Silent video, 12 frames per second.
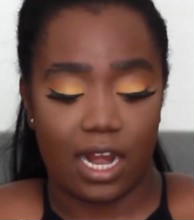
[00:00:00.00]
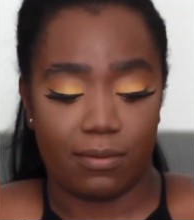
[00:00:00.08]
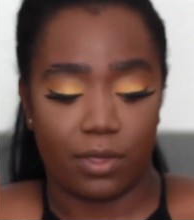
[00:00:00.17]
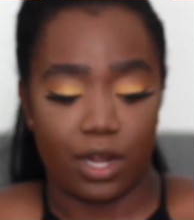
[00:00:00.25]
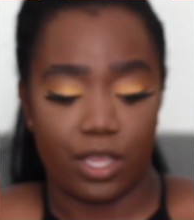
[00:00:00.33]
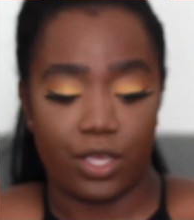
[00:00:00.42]
and
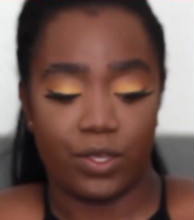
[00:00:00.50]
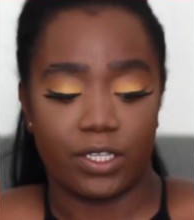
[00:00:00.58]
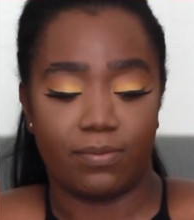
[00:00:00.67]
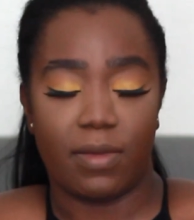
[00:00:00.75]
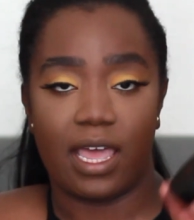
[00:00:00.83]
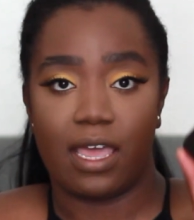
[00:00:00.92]
I'm going to
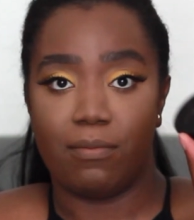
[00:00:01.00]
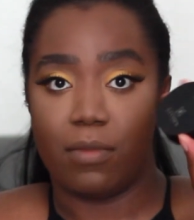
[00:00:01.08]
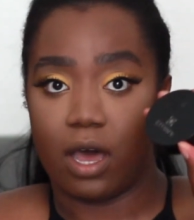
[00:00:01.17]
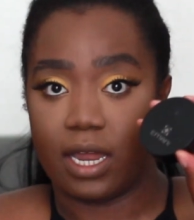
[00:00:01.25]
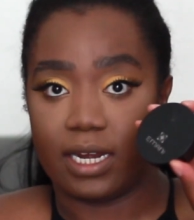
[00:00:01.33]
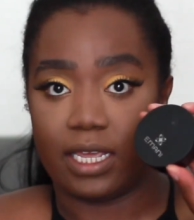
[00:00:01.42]
use my
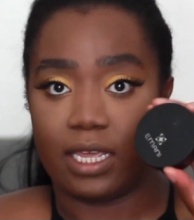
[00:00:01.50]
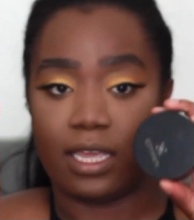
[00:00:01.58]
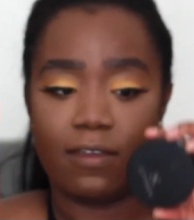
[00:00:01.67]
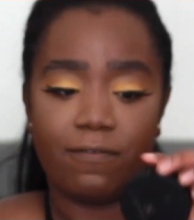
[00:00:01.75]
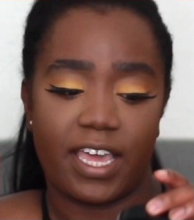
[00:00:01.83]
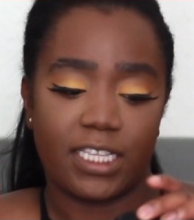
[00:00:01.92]

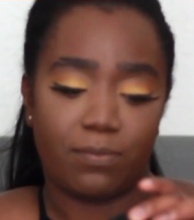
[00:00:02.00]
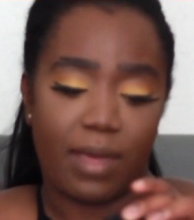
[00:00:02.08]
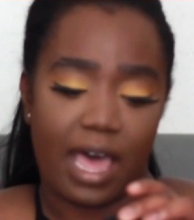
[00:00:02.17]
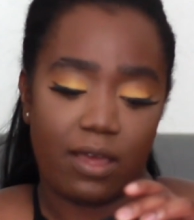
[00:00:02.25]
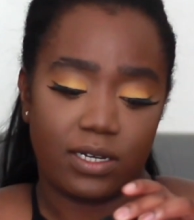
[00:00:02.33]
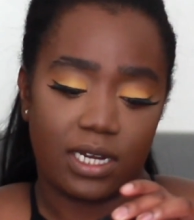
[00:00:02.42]
Imani face
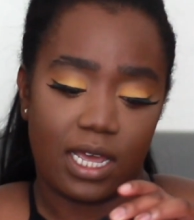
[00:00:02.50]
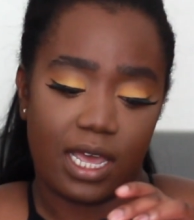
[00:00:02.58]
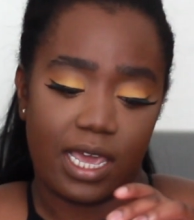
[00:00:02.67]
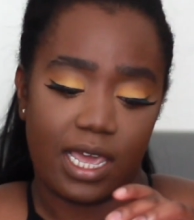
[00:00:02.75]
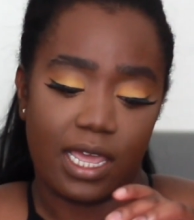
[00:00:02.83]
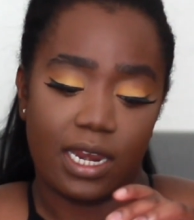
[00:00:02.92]

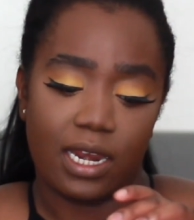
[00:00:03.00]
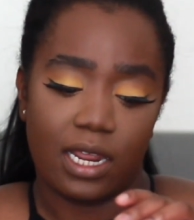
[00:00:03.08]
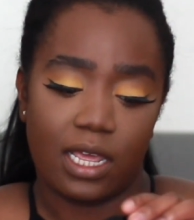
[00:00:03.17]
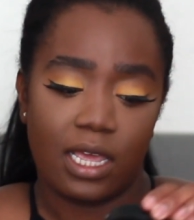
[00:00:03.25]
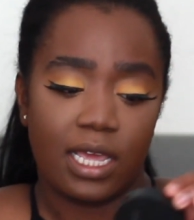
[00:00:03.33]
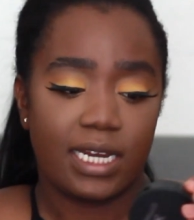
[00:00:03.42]
powder
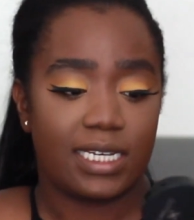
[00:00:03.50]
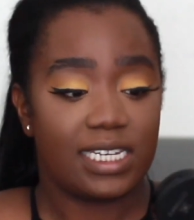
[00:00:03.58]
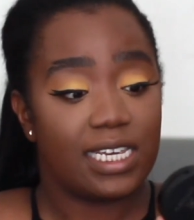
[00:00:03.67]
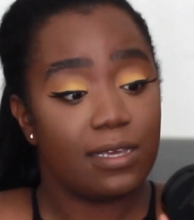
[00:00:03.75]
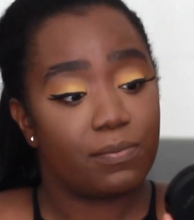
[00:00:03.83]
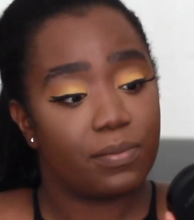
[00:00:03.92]
in
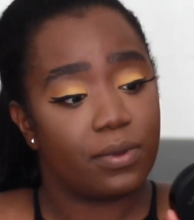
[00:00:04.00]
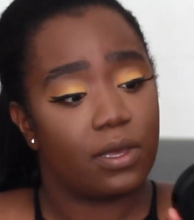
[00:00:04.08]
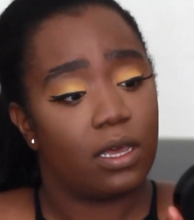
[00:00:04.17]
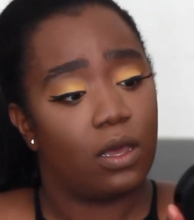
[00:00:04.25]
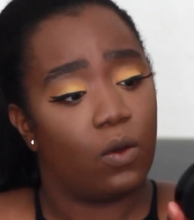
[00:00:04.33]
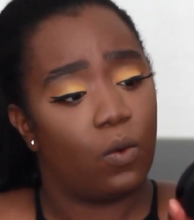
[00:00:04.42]
Deep
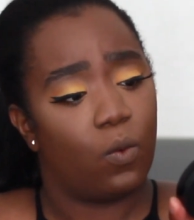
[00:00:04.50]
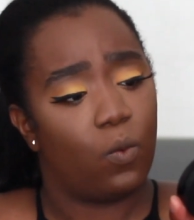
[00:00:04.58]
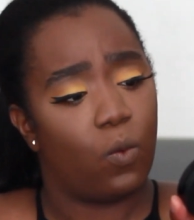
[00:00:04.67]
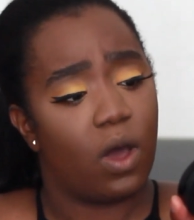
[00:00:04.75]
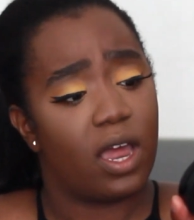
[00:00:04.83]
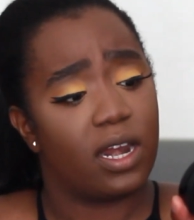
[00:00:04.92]

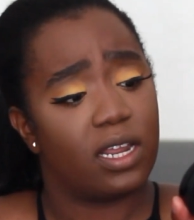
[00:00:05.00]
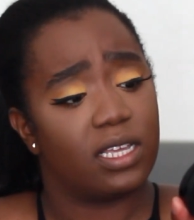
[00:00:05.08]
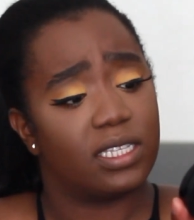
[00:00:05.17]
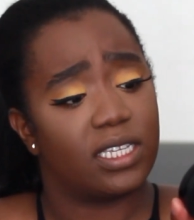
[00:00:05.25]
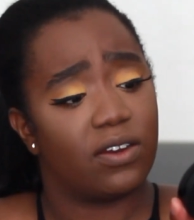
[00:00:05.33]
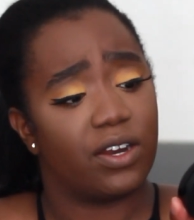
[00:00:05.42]

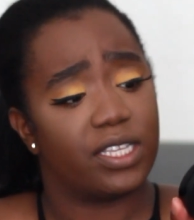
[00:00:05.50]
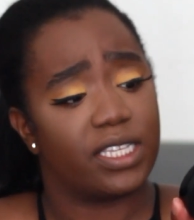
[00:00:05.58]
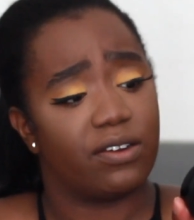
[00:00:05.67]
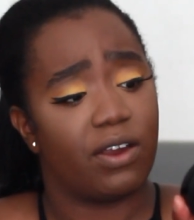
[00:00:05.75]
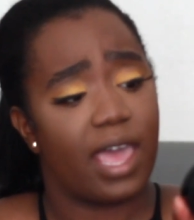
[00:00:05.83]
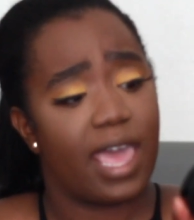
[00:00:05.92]

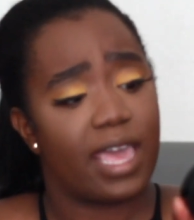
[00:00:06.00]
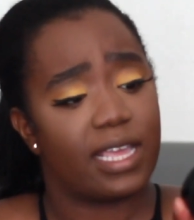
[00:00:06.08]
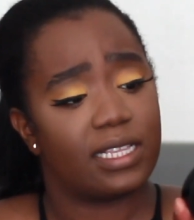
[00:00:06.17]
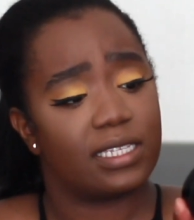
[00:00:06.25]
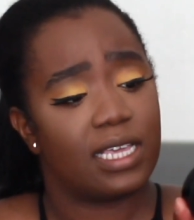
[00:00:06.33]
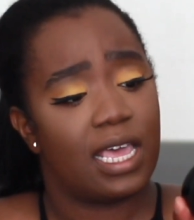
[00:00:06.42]

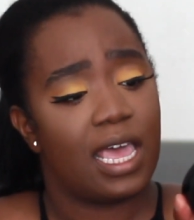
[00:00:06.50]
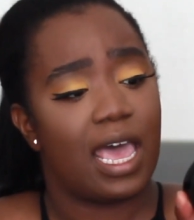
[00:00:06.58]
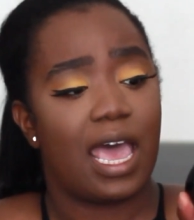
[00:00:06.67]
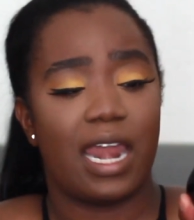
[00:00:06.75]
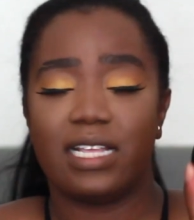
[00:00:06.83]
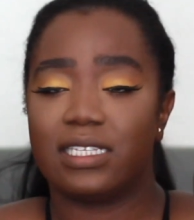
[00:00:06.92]
1008,
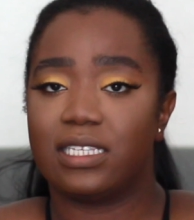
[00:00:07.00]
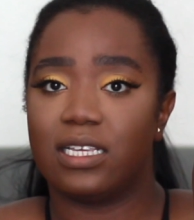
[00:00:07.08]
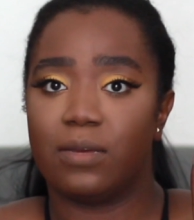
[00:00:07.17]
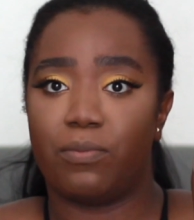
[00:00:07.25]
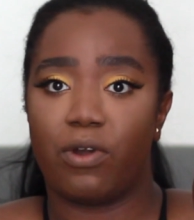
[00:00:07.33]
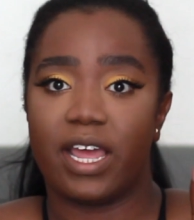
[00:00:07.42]
and it's
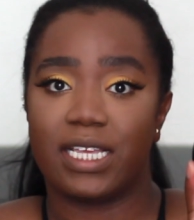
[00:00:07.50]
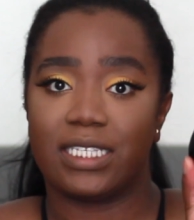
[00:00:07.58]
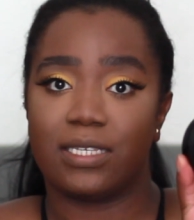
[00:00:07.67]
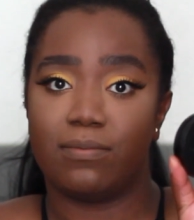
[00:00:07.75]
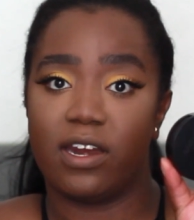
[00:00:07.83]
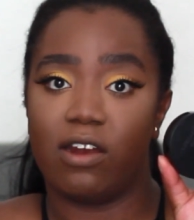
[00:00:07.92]
the
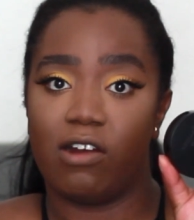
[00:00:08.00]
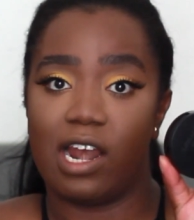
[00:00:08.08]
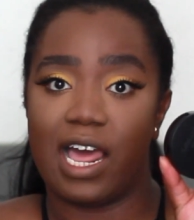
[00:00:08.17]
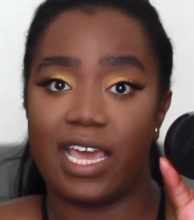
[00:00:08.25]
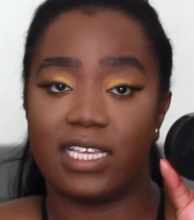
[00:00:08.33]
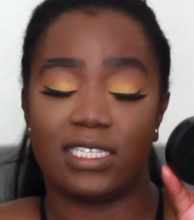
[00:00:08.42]
Pressed
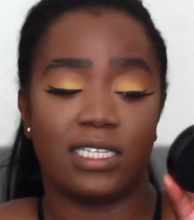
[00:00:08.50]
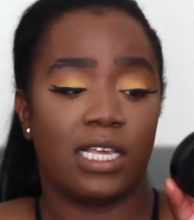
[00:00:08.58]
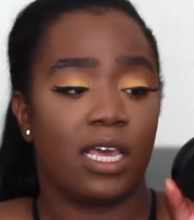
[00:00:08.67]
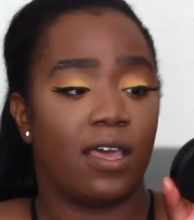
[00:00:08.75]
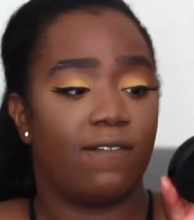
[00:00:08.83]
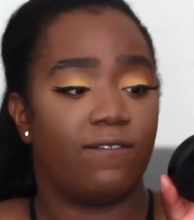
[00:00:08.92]
Mineralized
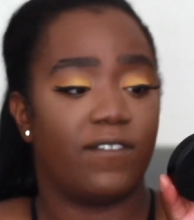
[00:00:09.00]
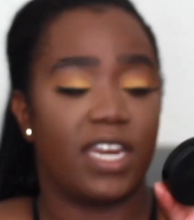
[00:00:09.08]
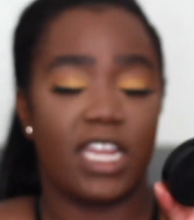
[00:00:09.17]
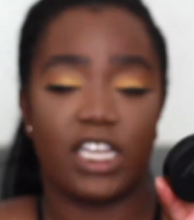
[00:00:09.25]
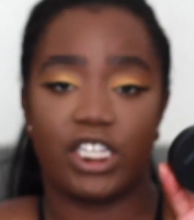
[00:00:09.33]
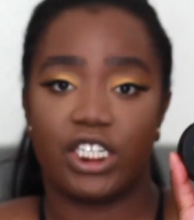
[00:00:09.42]

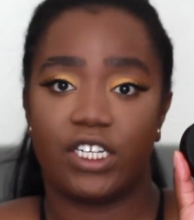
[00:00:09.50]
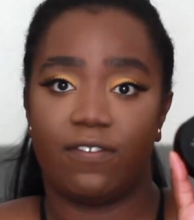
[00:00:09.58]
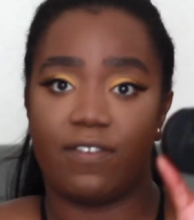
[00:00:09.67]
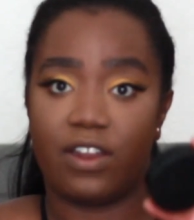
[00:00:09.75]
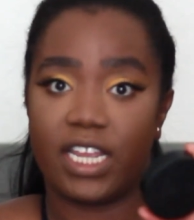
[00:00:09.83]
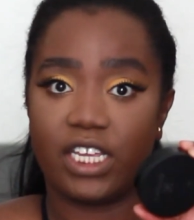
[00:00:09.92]
Finish
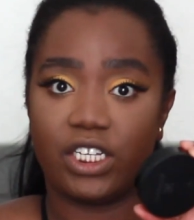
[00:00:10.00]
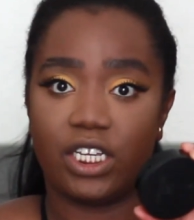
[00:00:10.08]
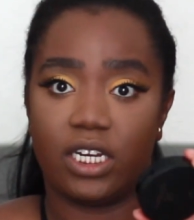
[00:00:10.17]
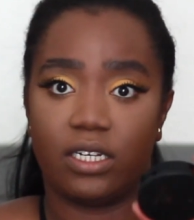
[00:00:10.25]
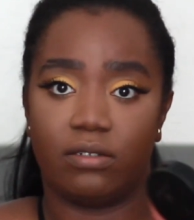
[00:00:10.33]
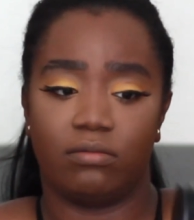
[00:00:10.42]

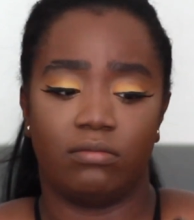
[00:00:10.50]
Foundation.